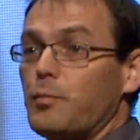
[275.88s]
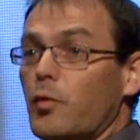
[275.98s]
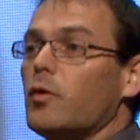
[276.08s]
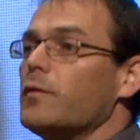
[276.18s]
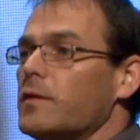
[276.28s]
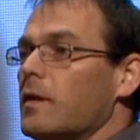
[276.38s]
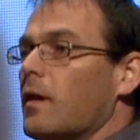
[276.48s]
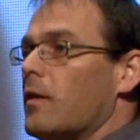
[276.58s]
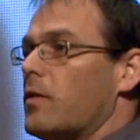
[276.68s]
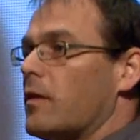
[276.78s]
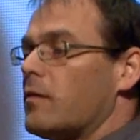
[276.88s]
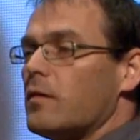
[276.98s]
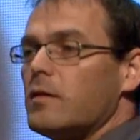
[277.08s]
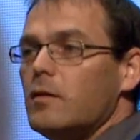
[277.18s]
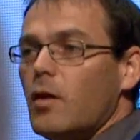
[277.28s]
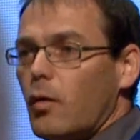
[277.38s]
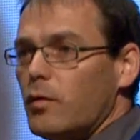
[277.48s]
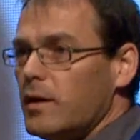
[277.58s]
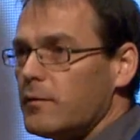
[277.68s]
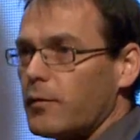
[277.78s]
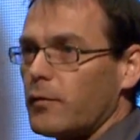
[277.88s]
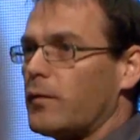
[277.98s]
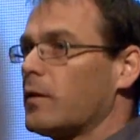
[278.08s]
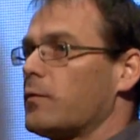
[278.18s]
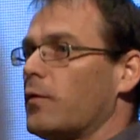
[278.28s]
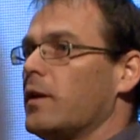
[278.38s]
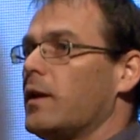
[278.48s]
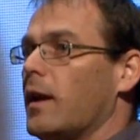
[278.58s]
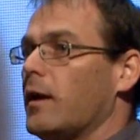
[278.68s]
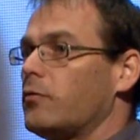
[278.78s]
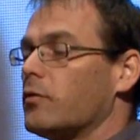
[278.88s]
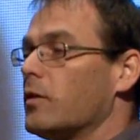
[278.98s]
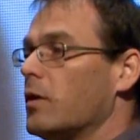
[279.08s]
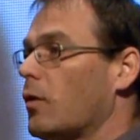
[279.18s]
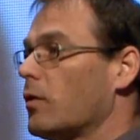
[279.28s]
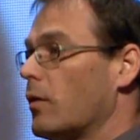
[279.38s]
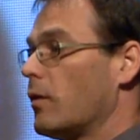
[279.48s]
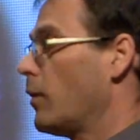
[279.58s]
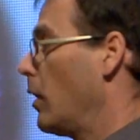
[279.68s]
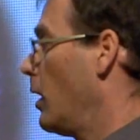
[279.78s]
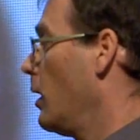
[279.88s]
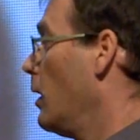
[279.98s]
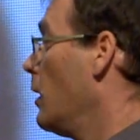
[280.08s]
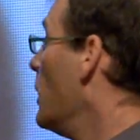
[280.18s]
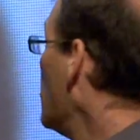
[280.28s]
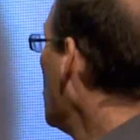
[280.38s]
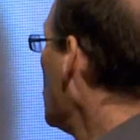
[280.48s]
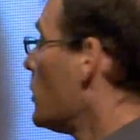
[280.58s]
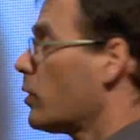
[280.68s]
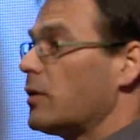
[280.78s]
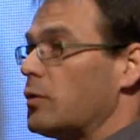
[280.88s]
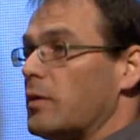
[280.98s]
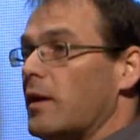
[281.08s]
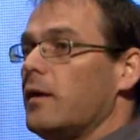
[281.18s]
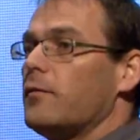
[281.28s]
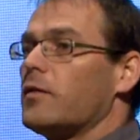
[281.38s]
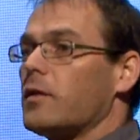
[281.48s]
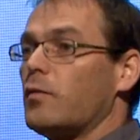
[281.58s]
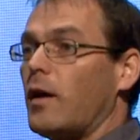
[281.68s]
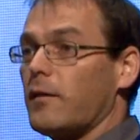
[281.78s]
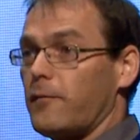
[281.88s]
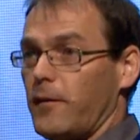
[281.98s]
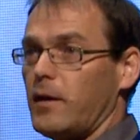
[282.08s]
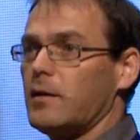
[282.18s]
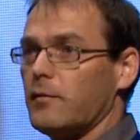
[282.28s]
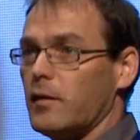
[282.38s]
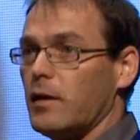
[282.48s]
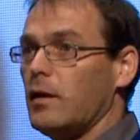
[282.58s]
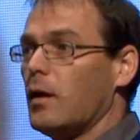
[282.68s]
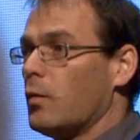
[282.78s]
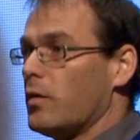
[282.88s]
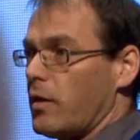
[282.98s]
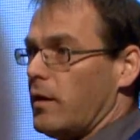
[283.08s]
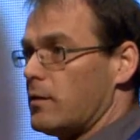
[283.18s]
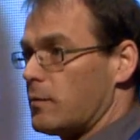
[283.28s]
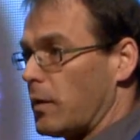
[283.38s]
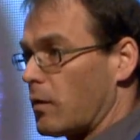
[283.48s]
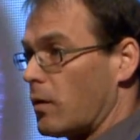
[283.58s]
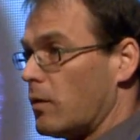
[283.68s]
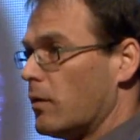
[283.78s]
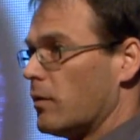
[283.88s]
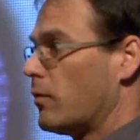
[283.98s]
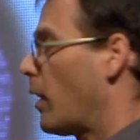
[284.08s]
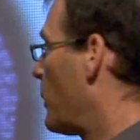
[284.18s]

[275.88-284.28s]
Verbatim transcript: proves that there is no need for forceful inhalation in, all, uh, uh, in order to deliver the drug effectively with the Inspiro dry